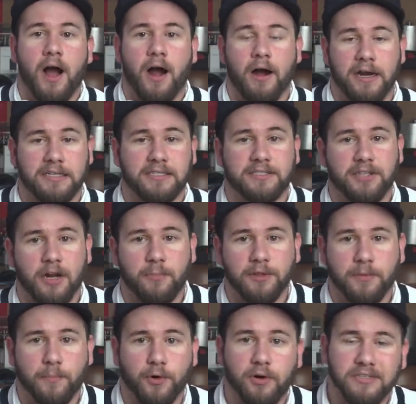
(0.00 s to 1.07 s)
All right, so let's talk
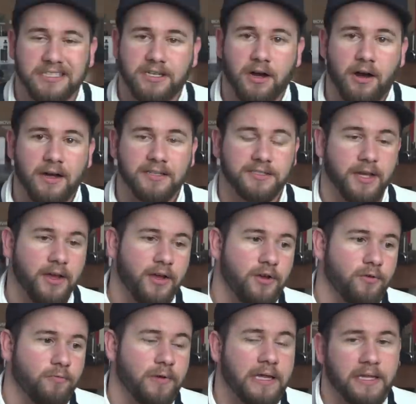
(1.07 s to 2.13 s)
about the pros and cons.
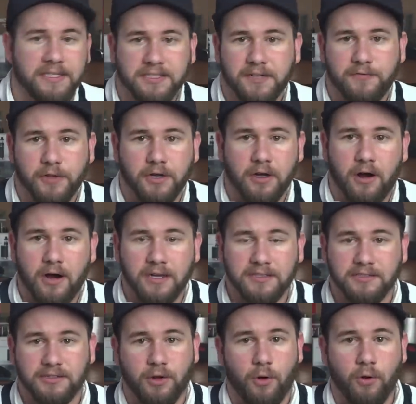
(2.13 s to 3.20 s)
Realistically, for the
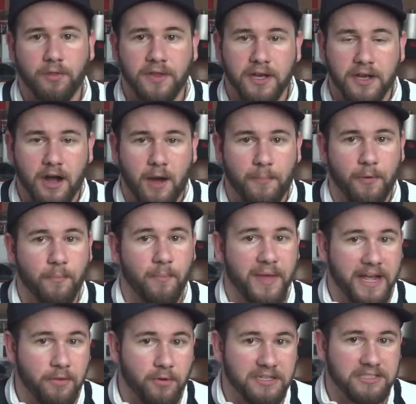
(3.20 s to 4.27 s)
cons, there's only a couple
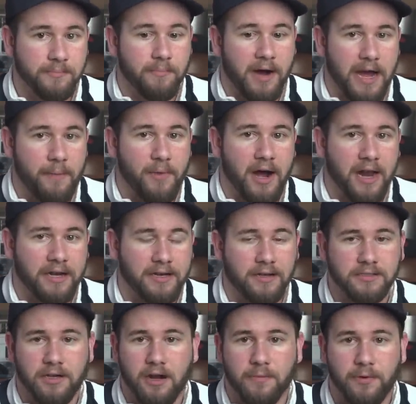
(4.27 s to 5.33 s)
big ones in my mind, and
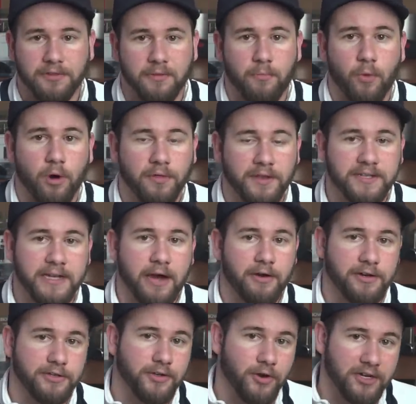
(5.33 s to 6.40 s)
I'll talk about them more in the
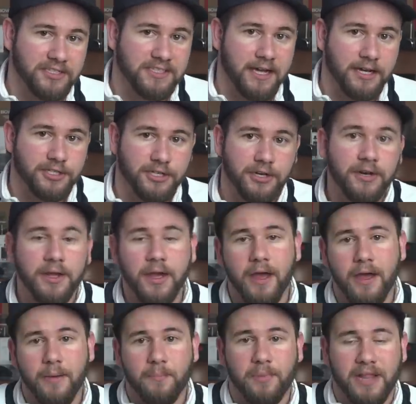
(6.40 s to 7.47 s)
down and dirty section.
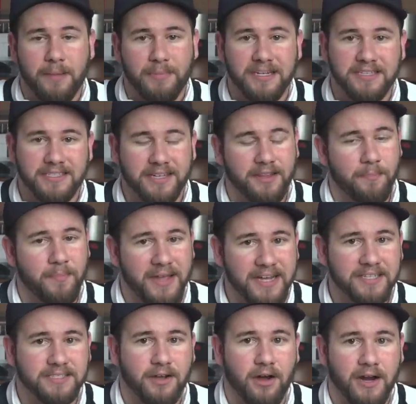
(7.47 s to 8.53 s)
But that being said, the
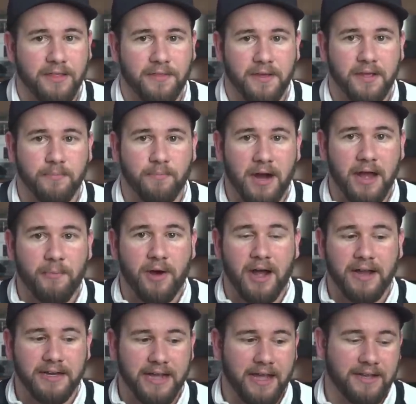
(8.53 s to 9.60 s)
biggest con, I think, in my
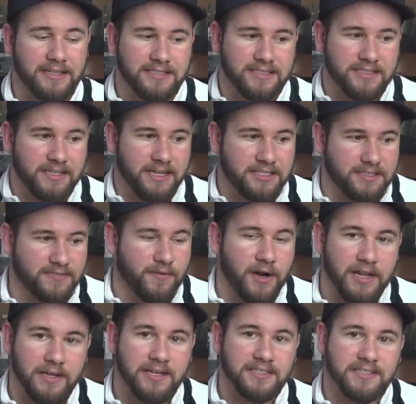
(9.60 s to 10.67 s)
mind, and it's, it's
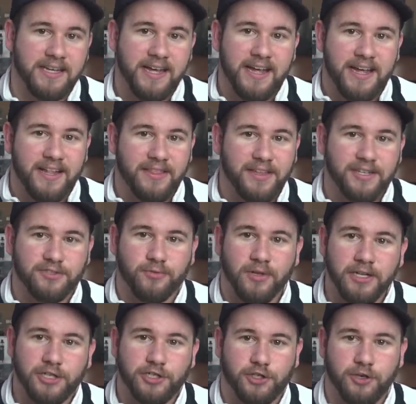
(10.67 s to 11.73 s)
funny because this
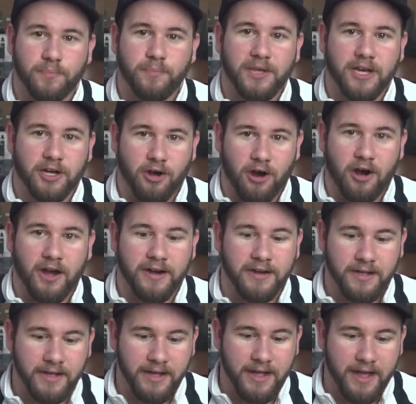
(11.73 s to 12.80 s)
really shouldn't be a
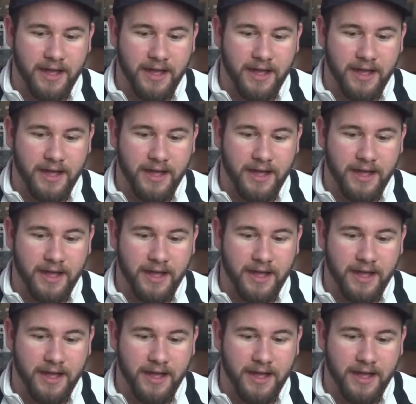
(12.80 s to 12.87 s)
con,